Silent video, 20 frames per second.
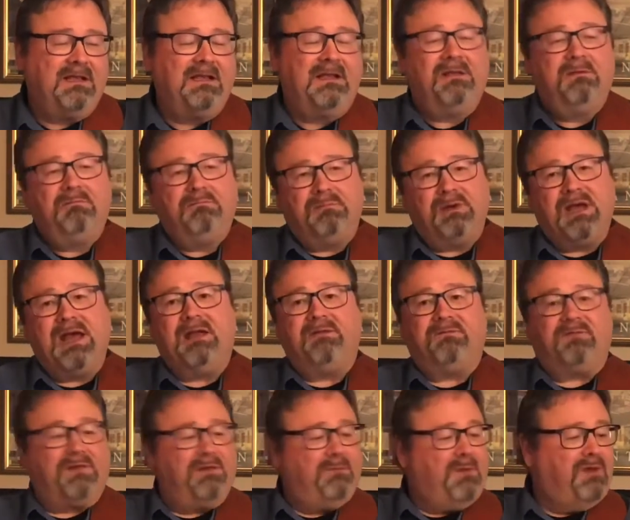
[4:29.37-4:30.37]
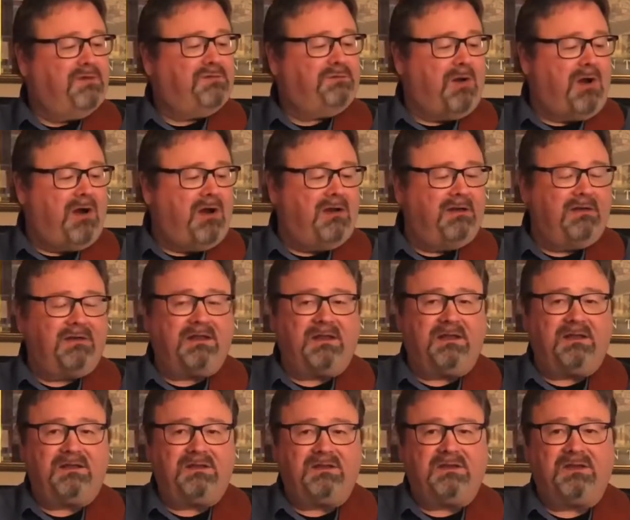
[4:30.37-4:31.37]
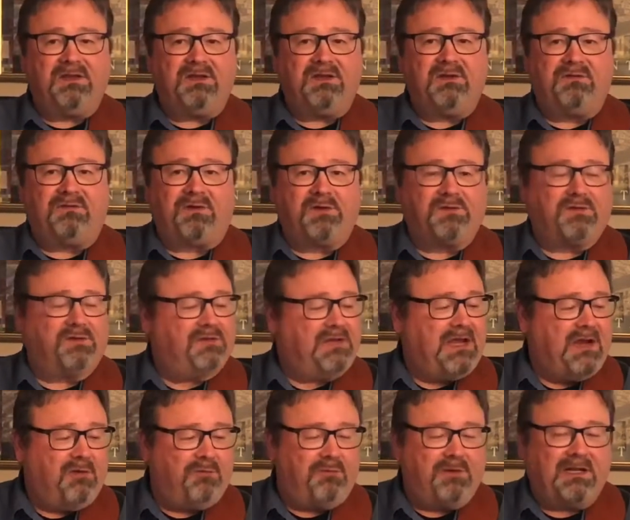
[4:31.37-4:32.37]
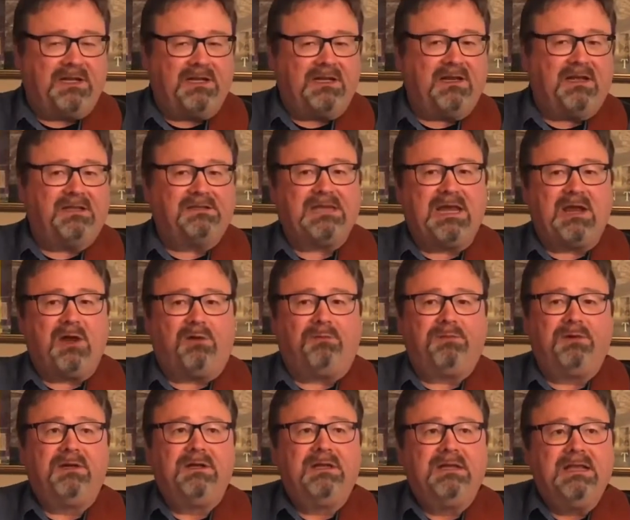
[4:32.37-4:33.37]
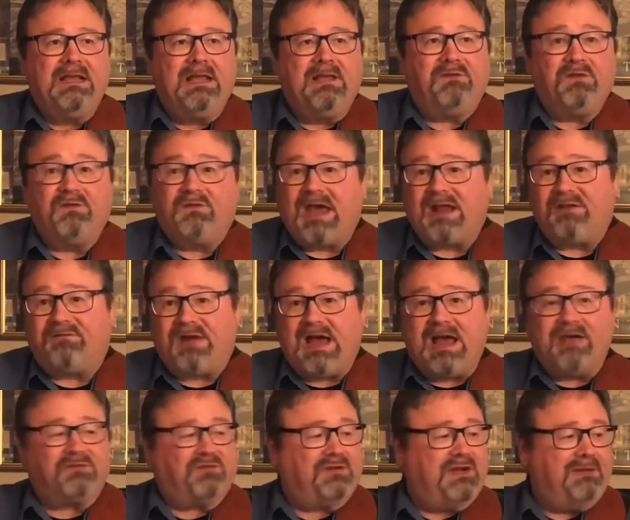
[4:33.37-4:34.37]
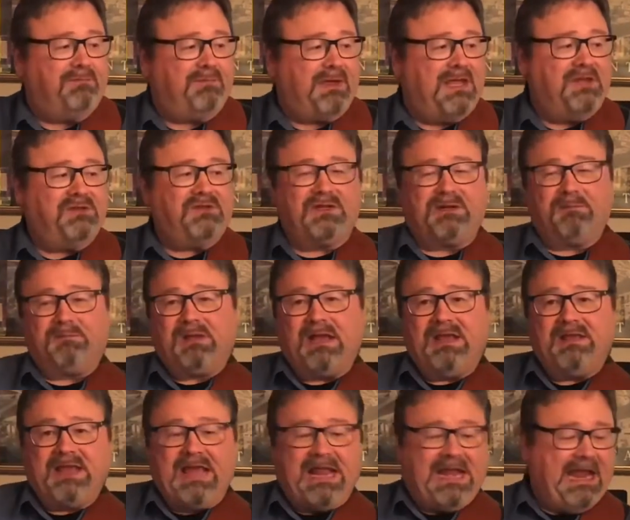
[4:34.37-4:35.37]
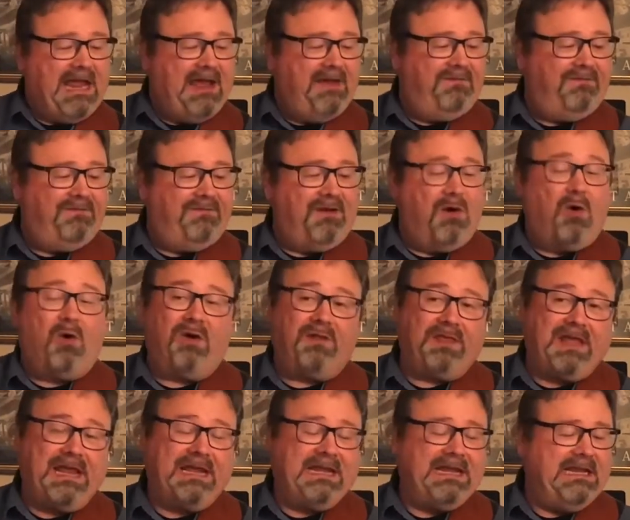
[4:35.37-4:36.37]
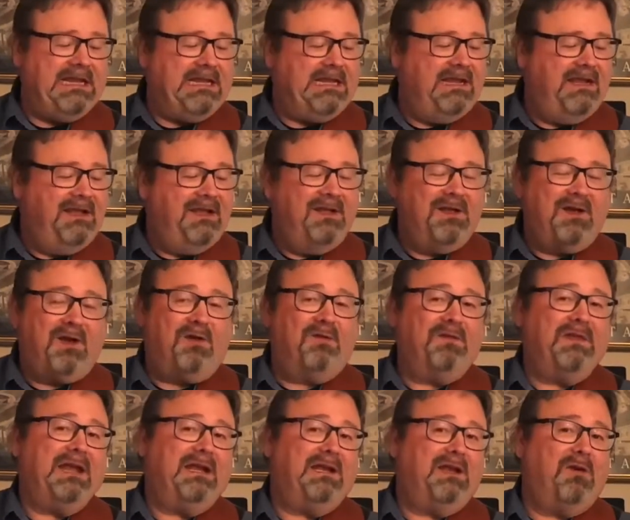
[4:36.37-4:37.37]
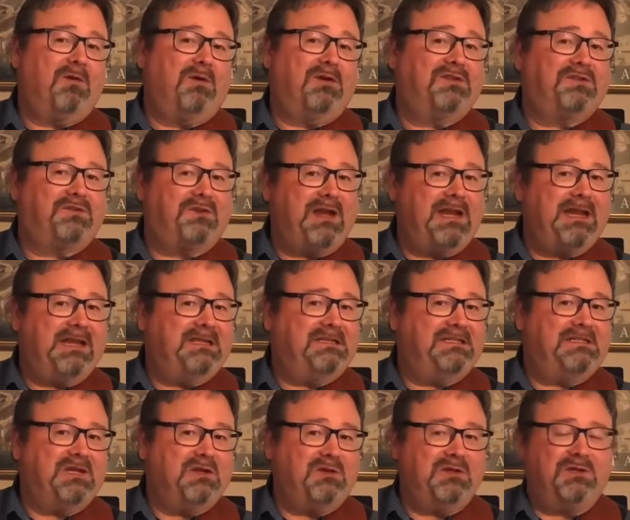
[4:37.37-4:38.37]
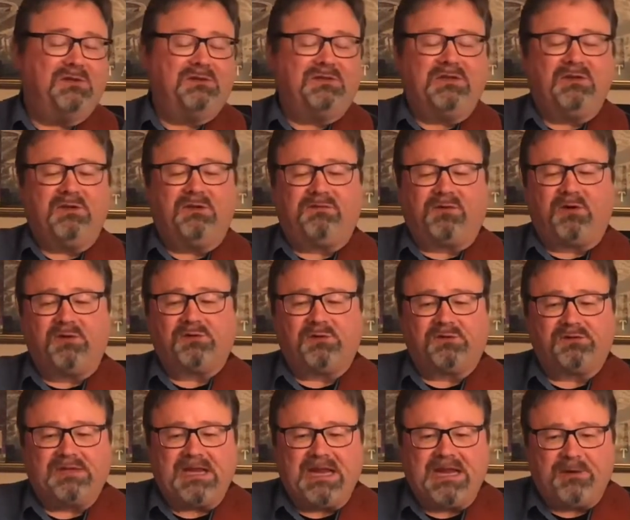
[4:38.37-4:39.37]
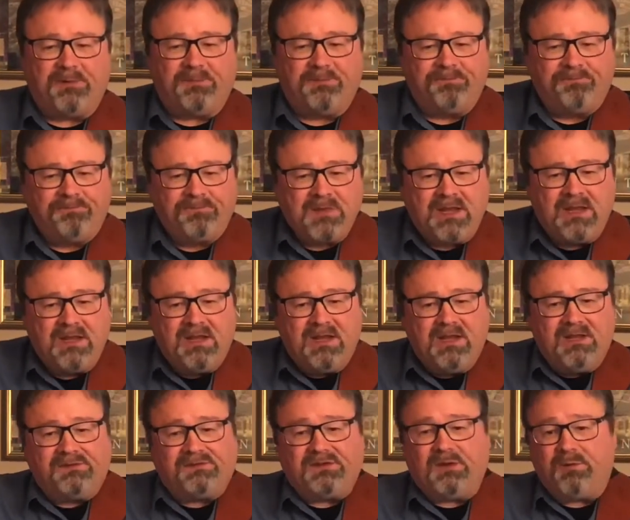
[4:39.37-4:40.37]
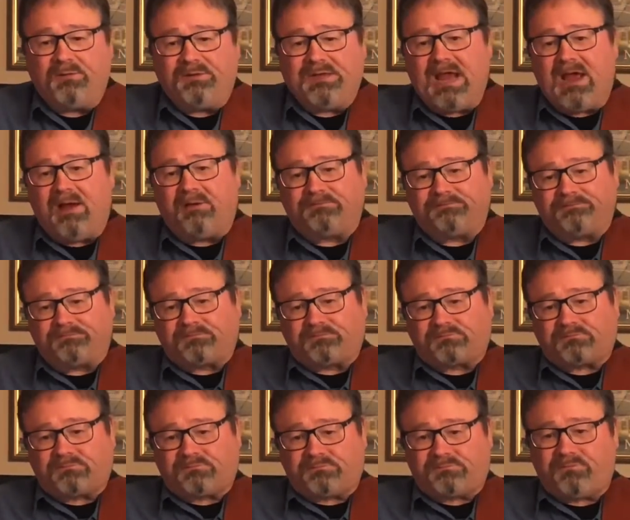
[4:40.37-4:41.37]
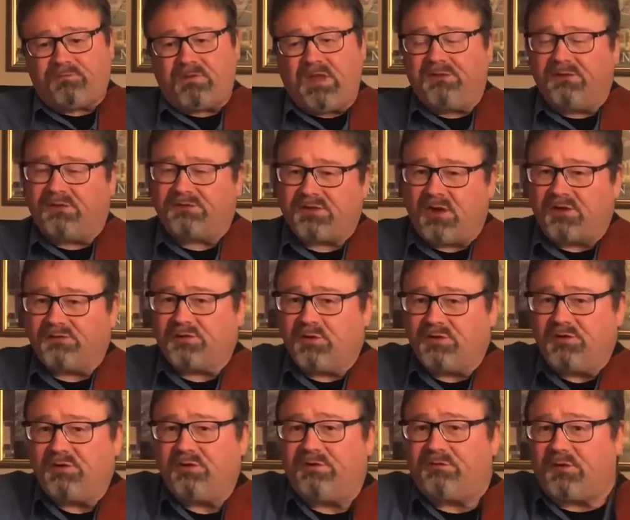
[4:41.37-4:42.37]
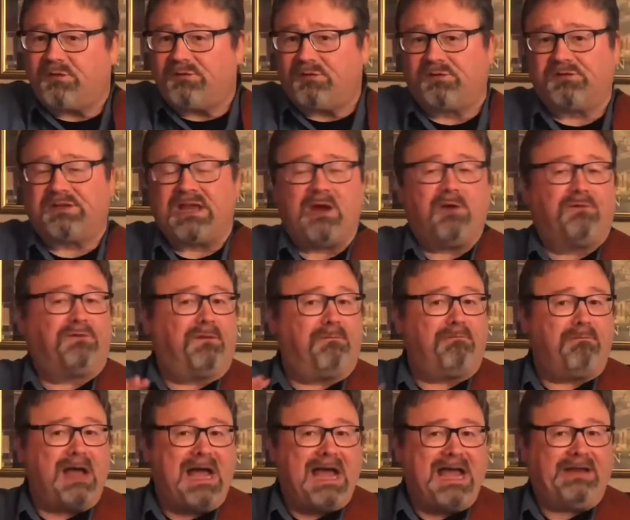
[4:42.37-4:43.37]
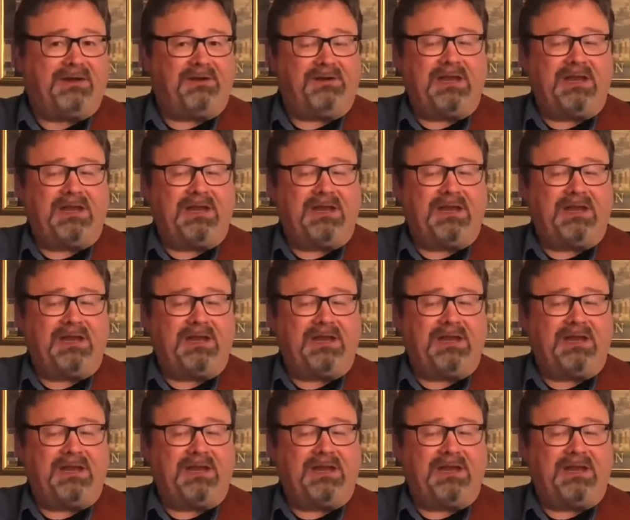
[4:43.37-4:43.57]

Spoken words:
But for the most part, the universal scale really does help. If you've got a 5-string bass, you can play that F or that E on that lower string and still use the universal scale. So now, there's also a universal scale for minor.